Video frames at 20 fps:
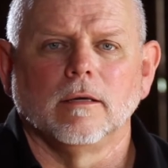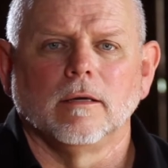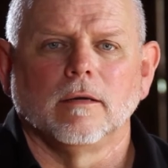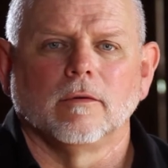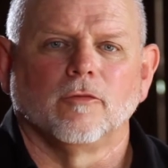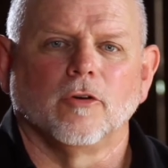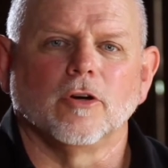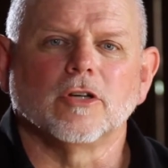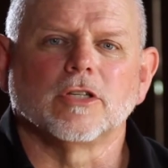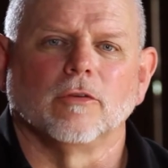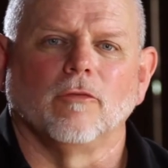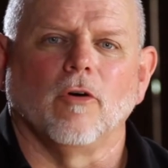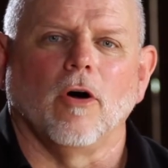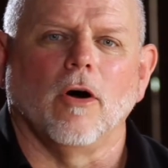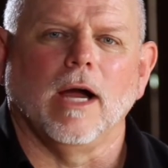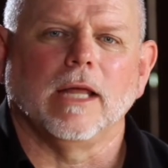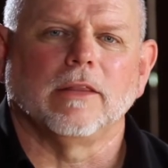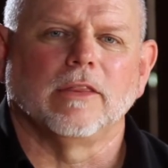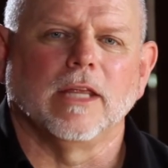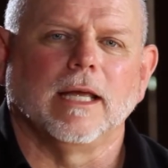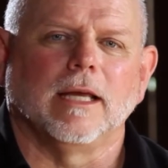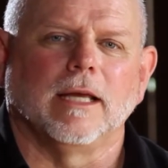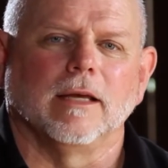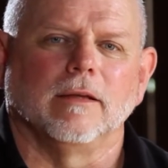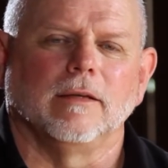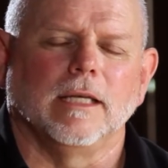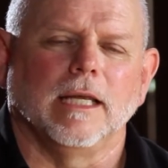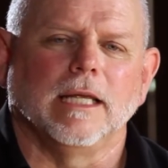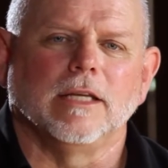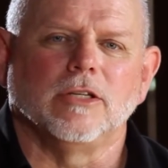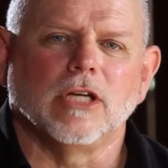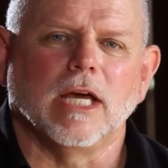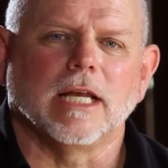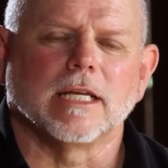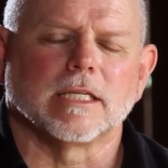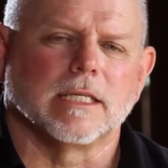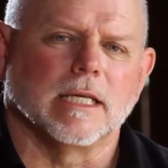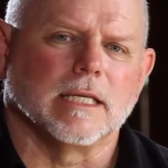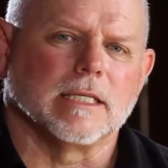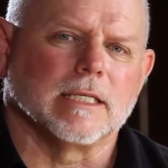First of all, I think in
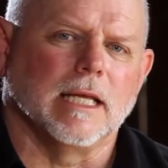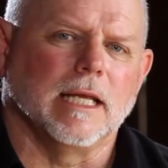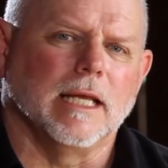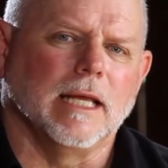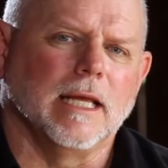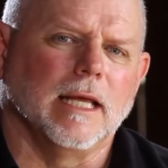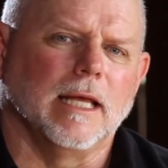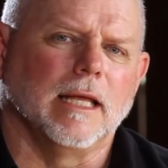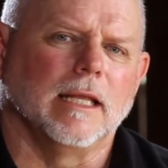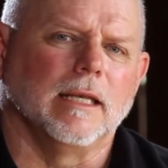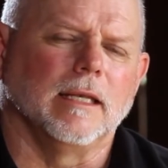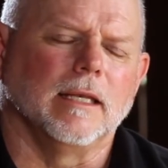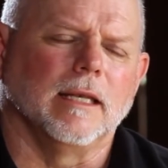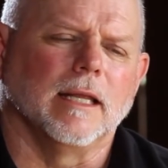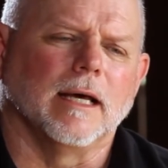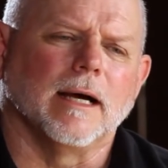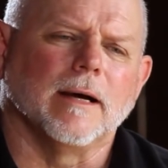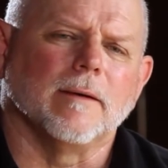Genesis, in